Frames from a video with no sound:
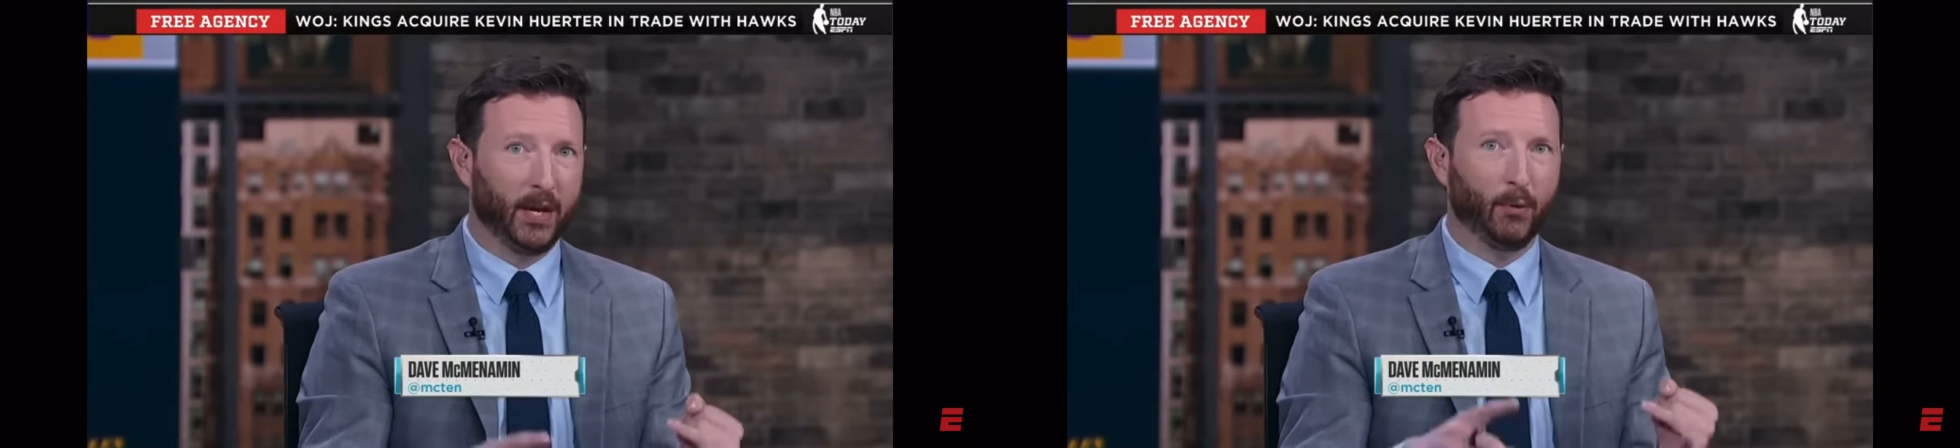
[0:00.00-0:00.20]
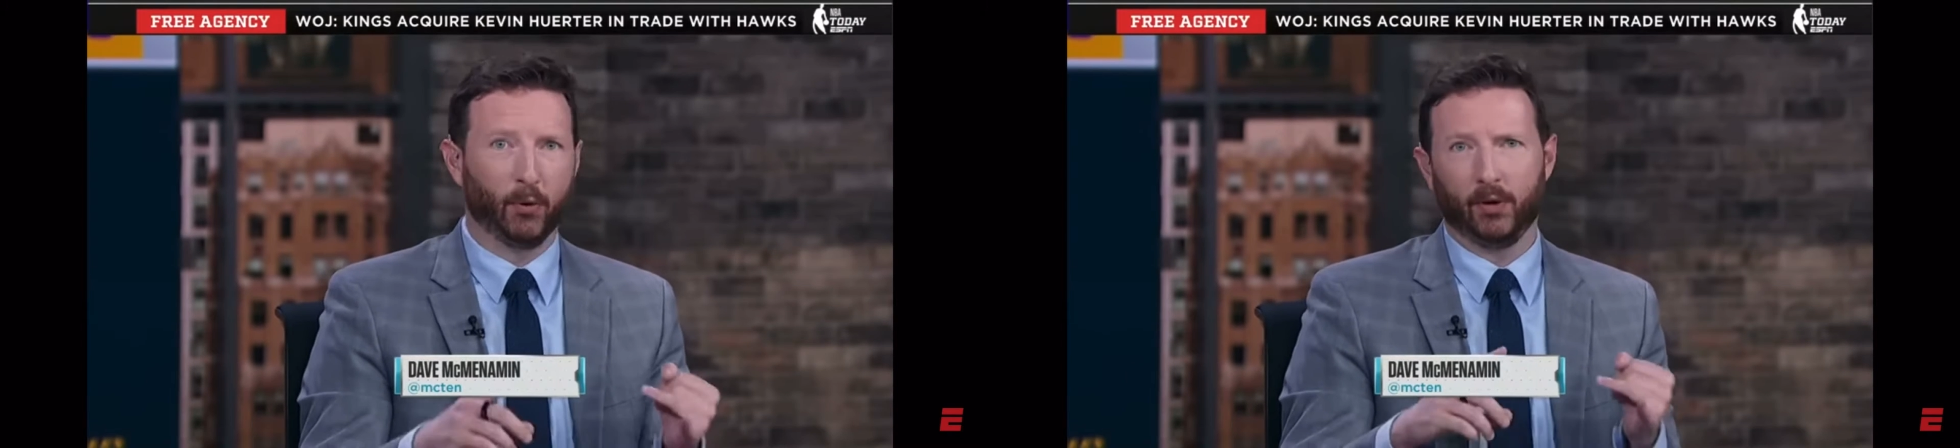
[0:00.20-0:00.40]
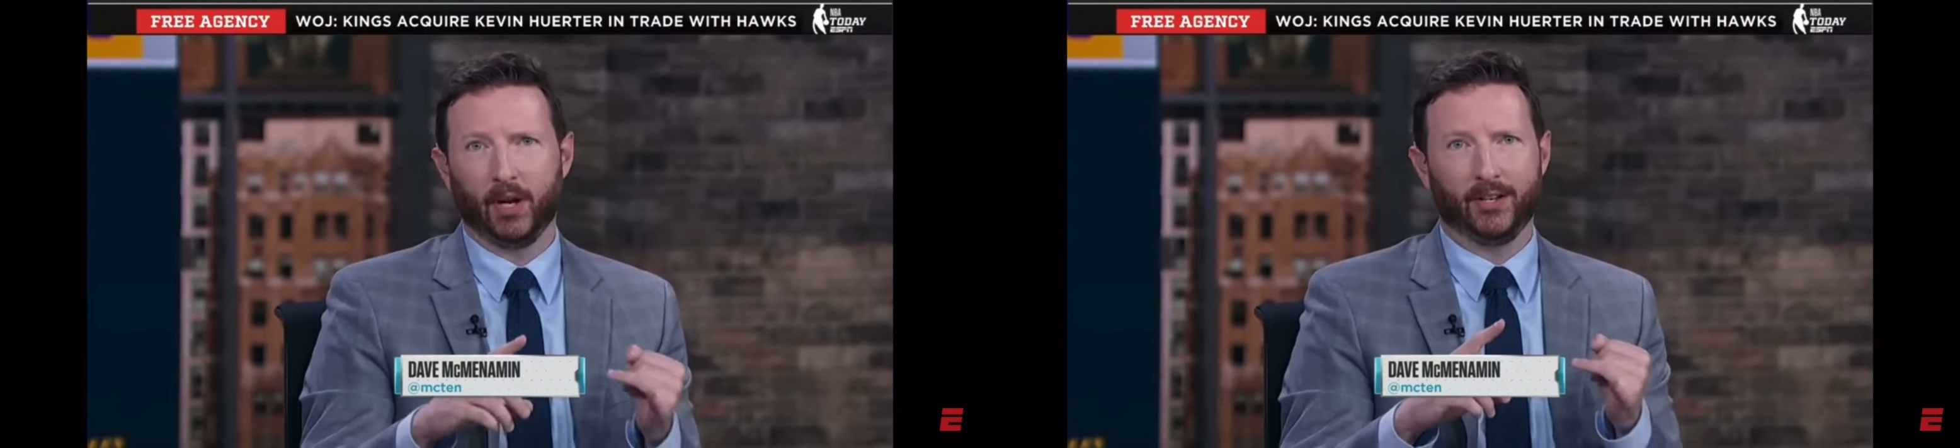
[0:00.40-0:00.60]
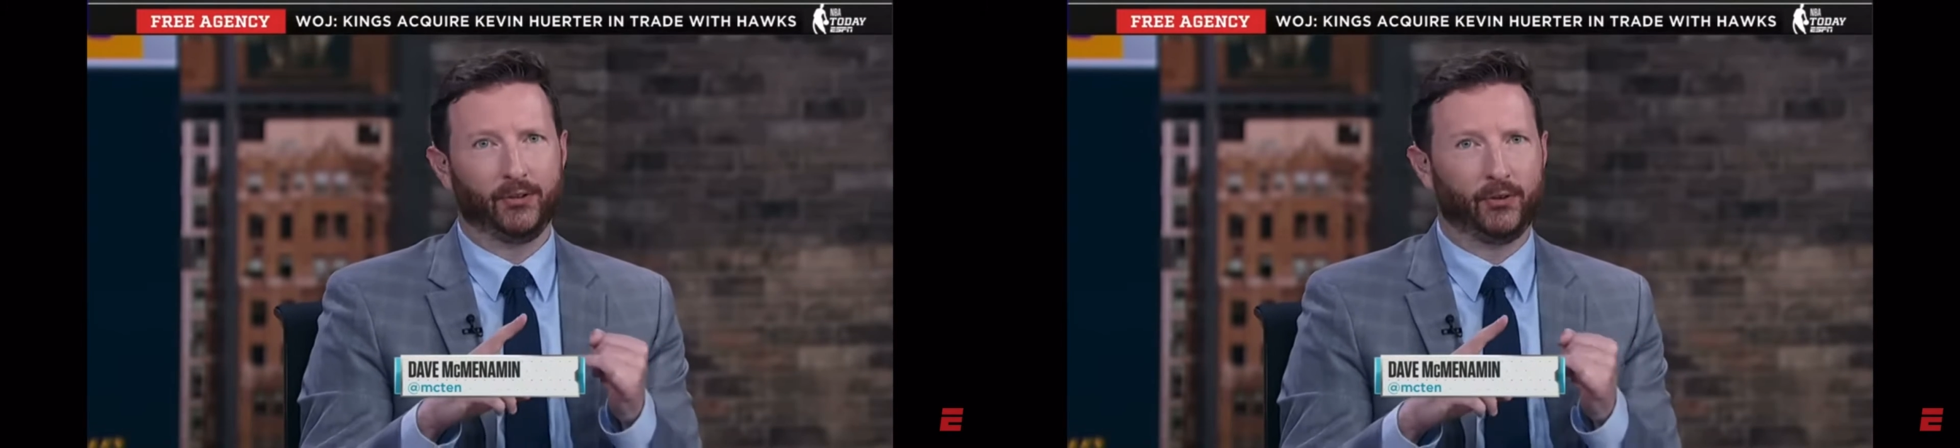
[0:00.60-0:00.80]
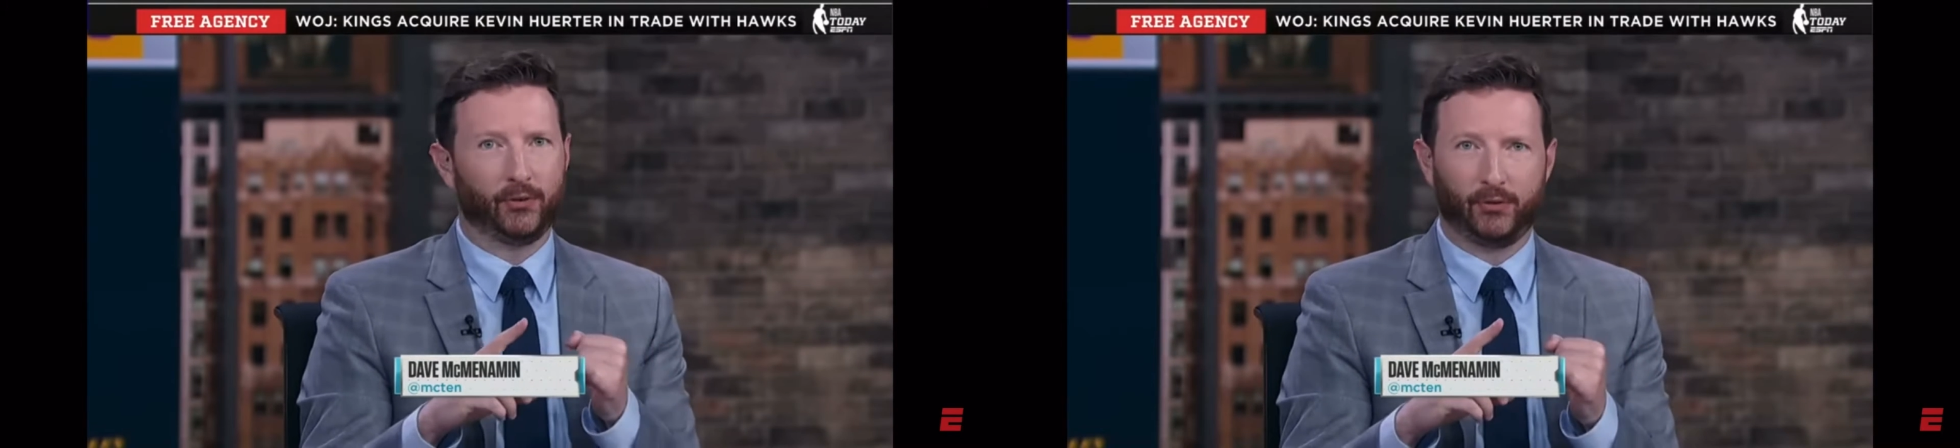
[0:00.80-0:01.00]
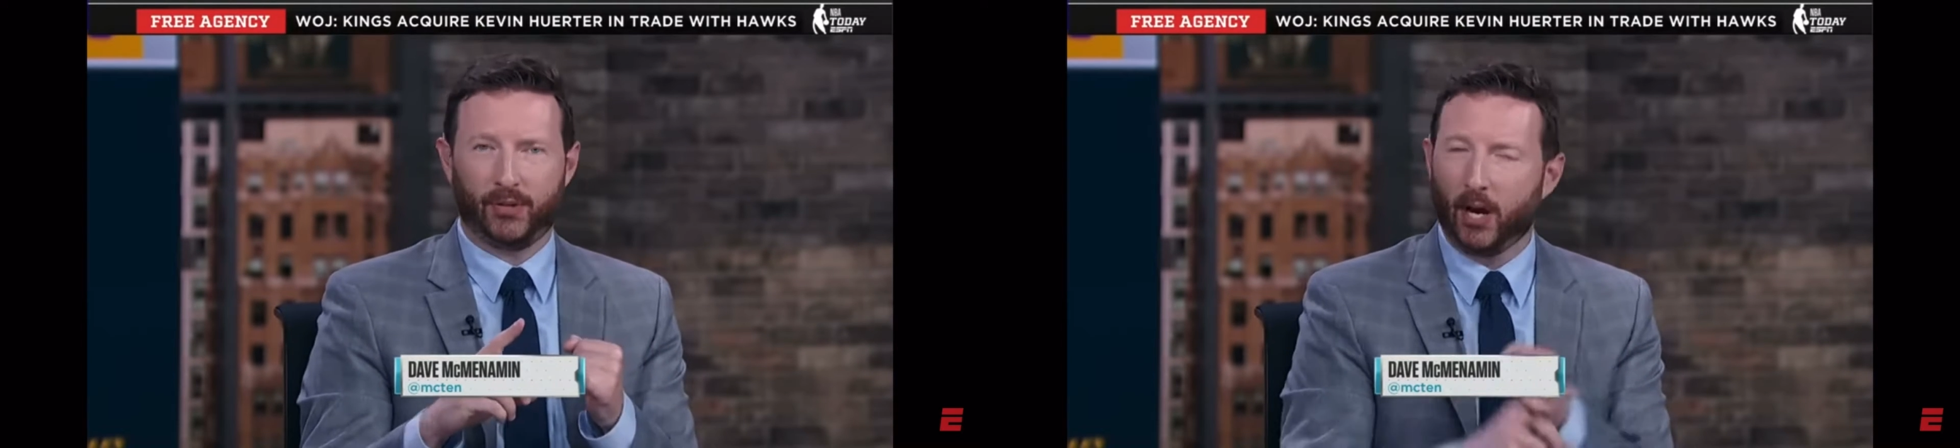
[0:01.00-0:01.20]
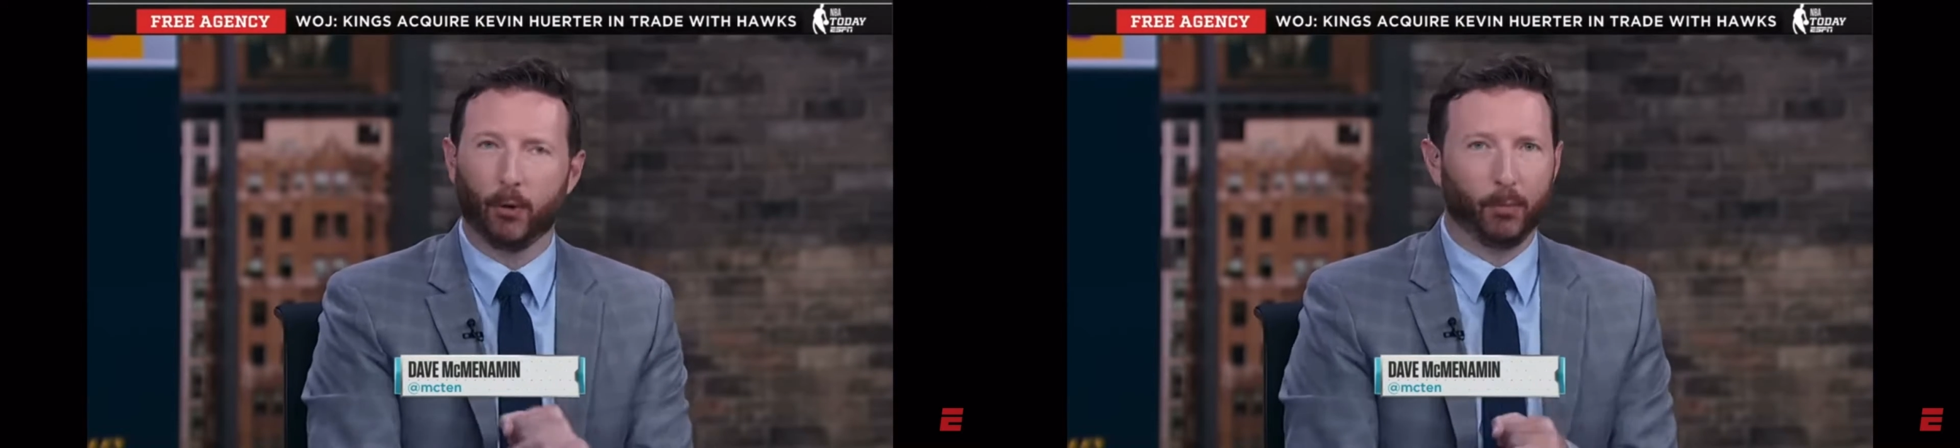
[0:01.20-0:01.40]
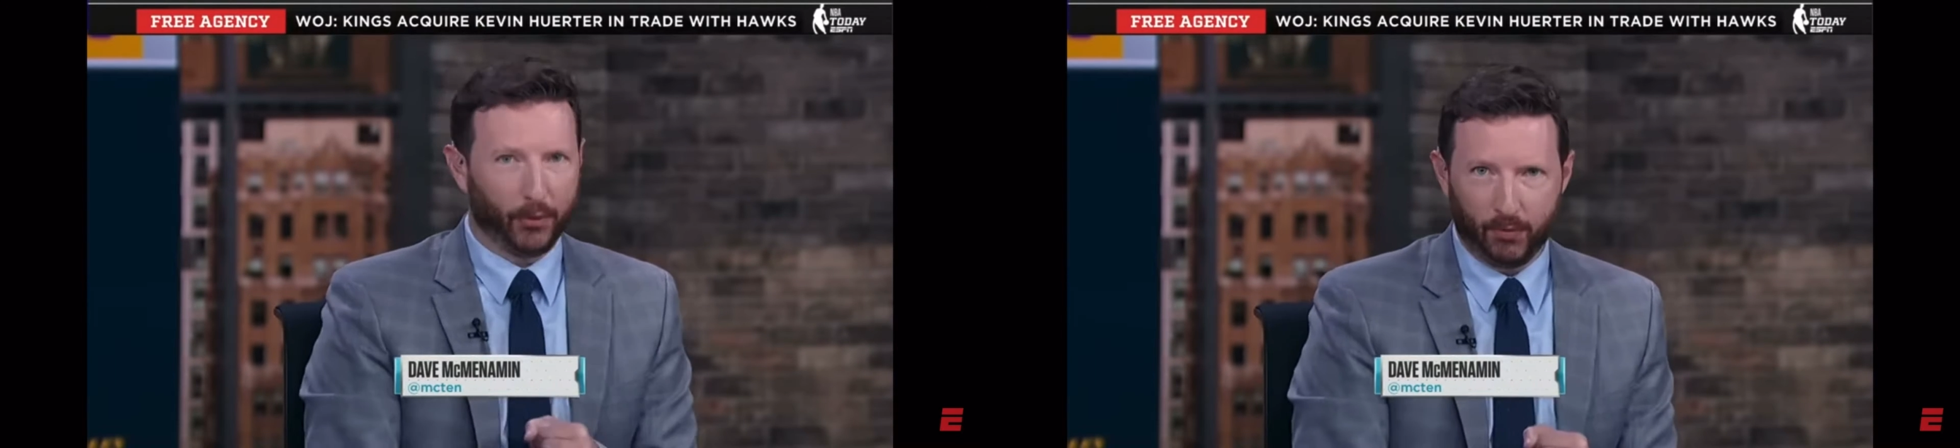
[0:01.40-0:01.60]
They were a terrible